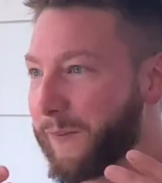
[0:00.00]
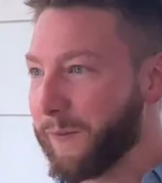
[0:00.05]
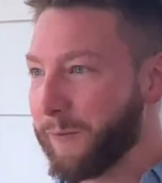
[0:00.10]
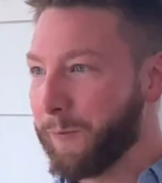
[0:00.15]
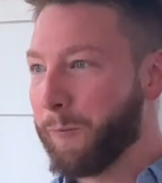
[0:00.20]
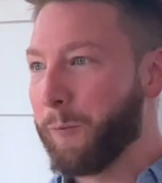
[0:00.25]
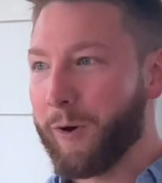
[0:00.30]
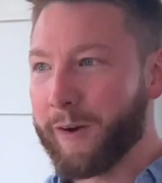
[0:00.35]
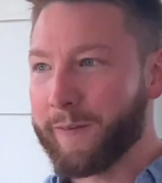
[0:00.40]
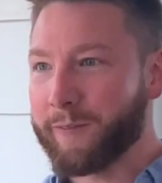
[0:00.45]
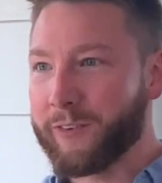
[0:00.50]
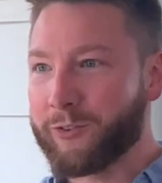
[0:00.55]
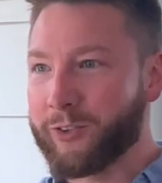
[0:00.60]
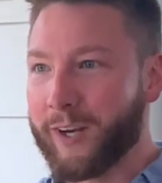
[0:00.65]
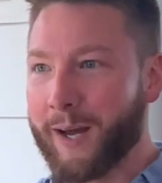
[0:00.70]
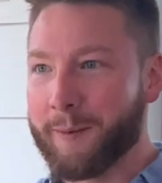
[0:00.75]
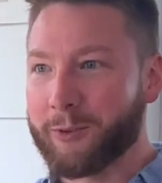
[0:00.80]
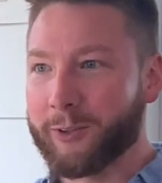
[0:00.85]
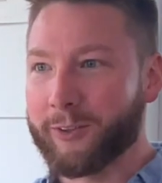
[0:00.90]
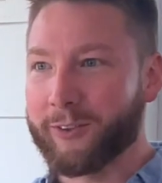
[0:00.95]
one of the
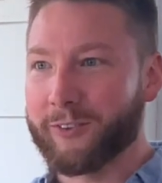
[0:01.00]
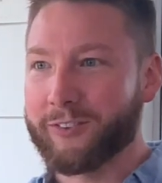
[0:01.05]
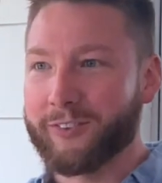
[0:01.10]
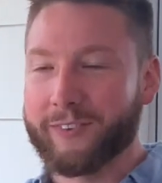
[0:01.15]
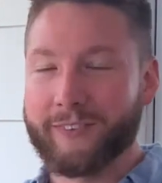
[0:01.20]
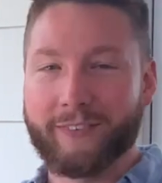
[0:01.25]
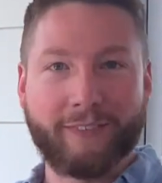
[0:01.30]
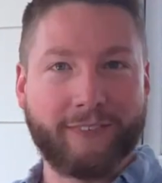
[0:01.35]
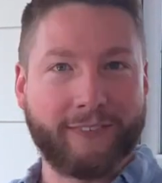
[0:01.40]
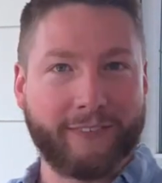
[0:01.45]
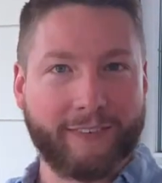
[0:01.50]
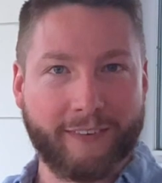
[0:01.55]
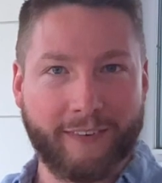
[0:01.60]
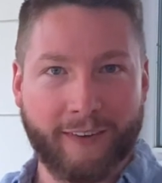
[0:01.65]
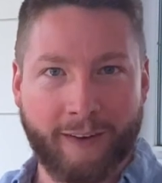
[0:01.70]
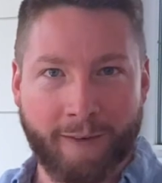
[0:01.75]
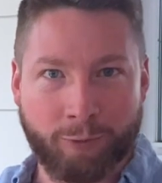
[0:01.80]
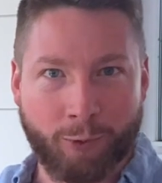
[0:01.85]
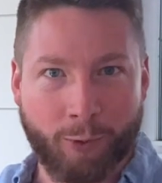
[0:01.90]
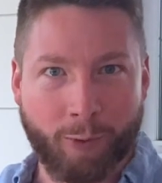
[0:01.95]
chapters,
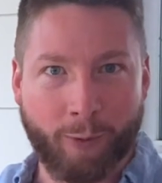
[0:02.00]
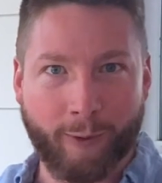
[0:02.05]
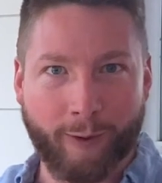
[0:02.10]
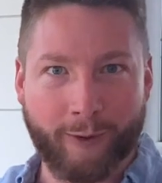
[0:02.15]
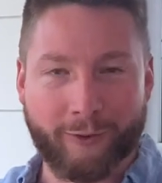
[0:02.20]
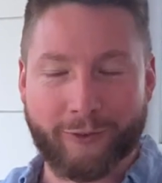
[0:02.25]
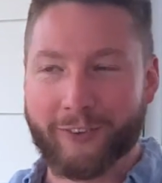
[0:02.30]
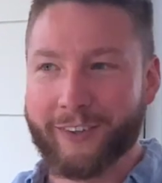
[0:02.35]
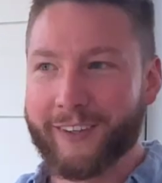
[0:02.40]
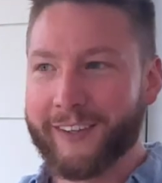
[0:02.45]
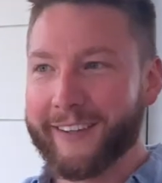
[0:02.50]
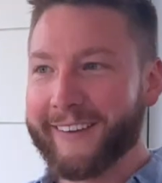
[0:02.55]
of course,